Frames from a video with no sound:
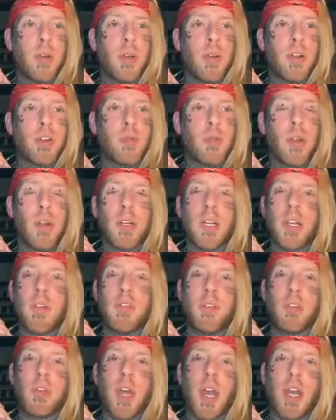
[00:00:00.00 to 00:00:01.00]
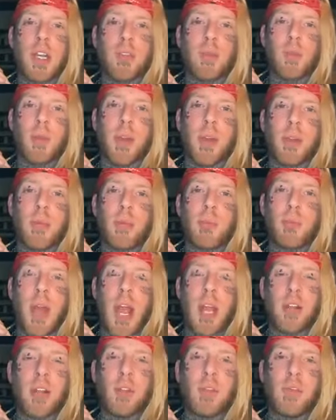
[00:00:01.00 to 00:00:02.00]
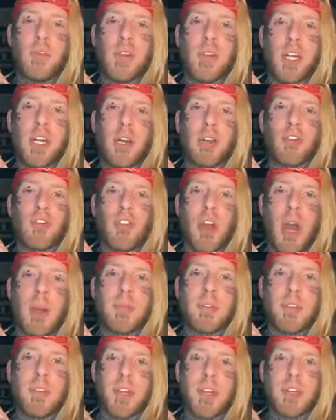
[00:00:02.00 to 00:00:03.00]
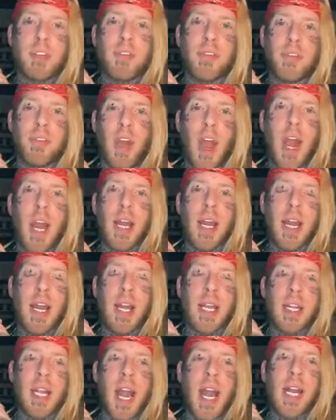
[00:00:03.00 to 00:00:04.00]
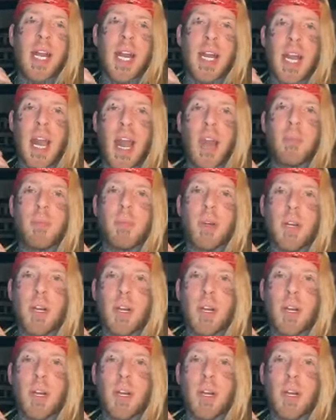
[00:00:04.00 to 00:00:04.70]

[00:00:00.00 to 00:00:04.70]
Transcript: I just want to leave you guys with brand new video drops this Friday at 9 a.m.